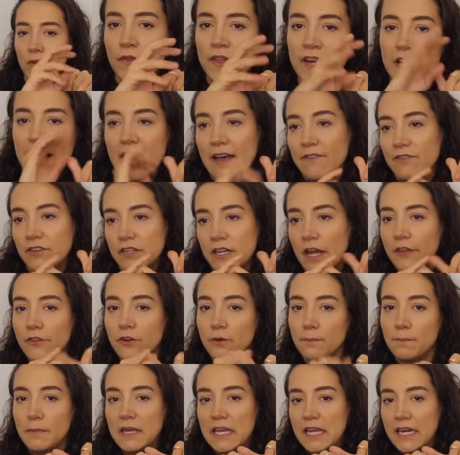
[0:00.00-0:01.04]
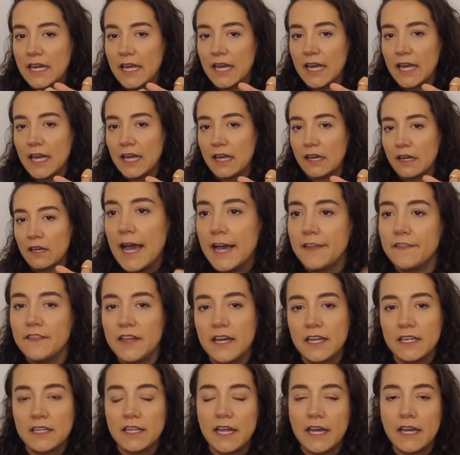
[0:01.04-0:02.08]
then I have another meeting, and
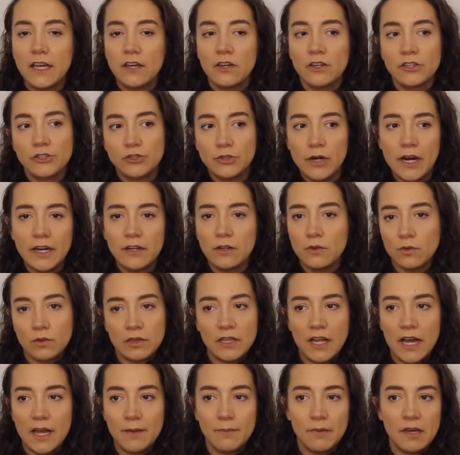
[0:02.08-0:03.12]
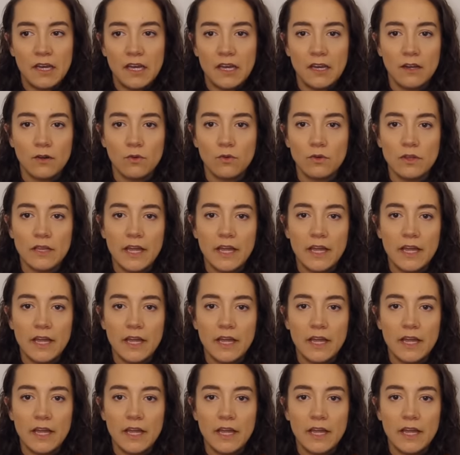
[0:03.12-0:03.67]
then like gonna try to go climbing or